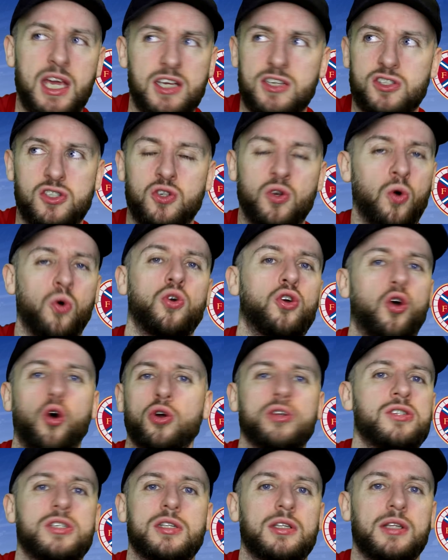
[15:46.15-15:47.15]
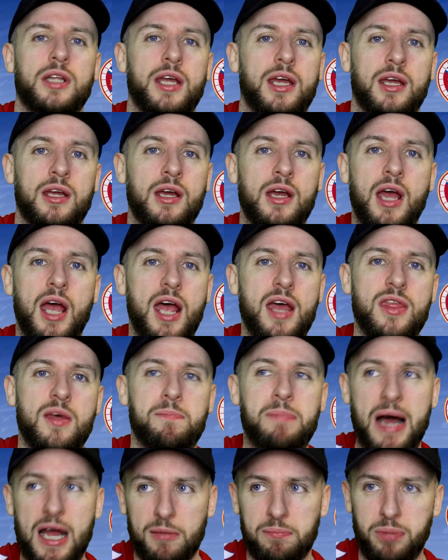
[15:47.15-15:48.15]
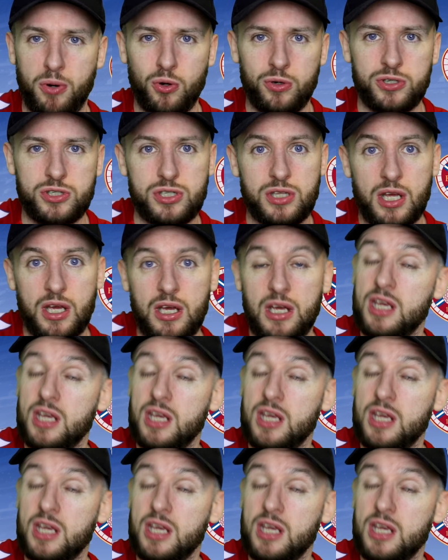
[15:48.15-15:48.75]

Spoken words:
He's not constantly at the back post.